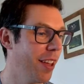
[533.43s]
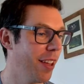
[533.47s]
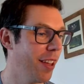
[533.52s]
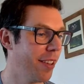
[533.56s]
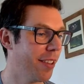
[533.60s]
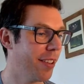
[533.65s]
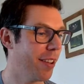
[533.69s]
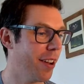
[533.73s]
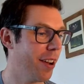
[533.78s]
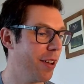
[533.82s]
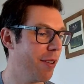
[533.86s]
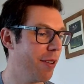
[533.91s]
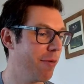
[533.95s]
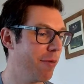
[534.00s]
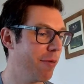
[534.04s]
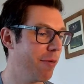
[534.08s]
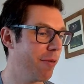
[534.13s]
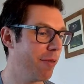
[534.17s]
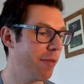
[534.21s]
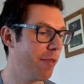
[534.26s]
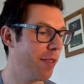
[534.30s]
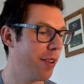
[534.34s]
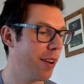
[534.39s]
It's kind of
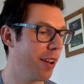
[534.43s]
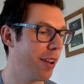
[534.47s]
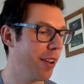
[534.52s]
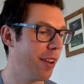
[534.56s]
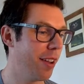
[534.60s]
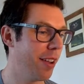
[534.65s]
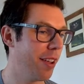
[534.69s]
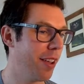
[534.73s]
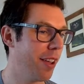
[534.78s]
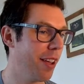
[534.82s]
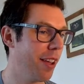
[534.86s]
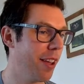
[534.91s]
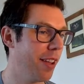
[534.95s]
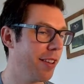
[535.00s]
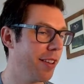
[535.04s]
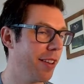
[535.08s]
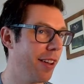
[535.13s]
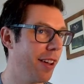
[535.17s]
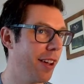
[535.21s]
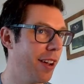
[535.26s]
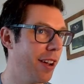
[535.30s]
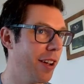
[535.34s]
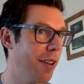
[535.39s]
it's
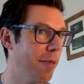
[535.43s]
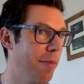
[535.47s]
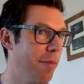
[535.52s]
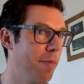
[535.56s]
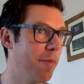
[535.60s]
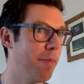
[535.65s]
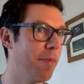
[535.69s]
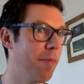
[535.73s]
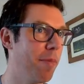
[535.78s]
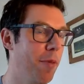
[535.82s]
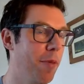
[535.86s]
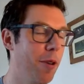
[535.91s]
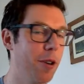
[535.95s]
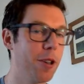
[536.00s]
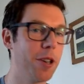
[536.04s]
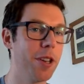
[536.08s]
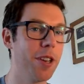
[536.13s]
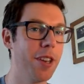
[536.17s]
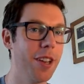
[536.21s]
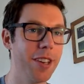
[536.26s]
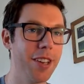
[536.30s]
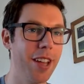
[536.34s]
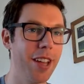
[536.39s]
like
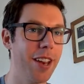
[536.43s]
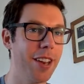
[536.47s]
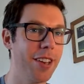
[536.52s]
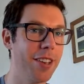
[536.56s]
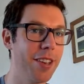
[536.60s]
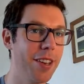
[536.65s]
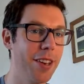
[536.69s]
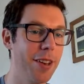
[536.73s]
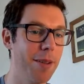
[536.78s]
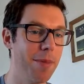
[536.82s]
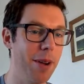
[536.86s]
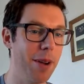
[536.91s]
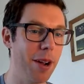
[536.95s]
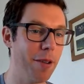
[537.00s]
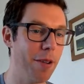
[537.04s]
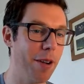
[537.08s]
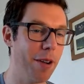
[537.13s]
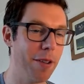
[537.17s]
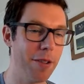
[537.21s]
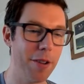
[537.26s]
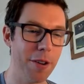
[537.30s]
watching the tennis in the background.